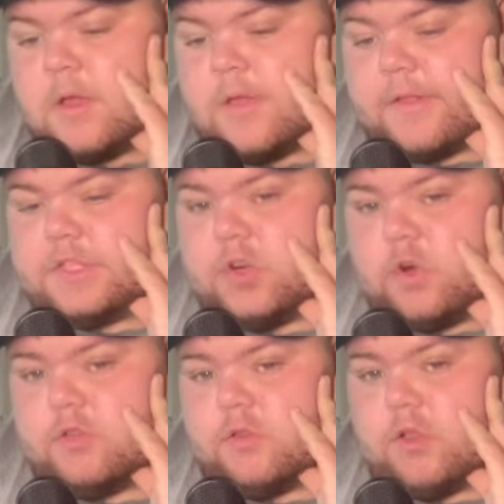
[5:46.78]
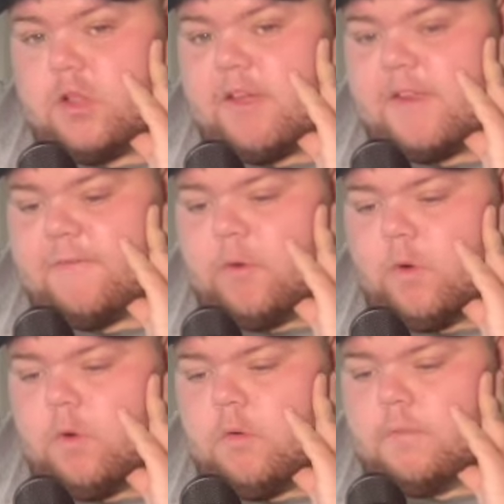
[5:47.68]
St George are dollar eighty
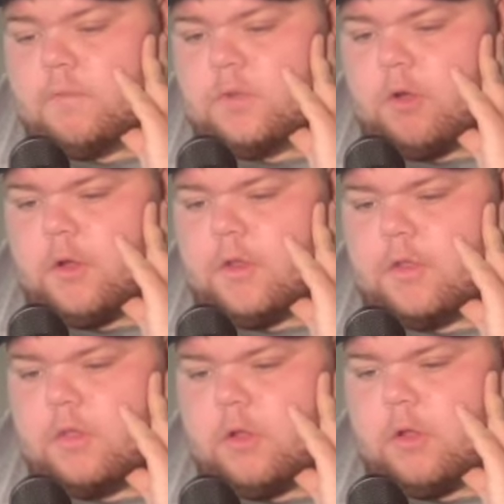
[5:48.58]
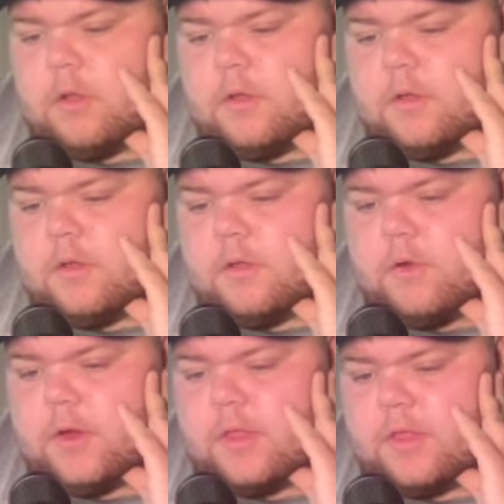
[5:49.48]
four, Titans dollar
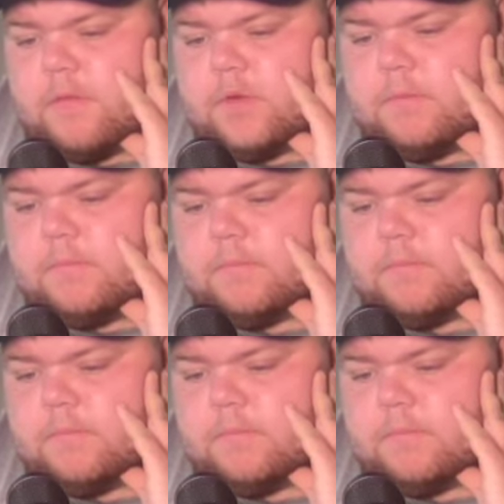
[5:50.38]
ninety seven.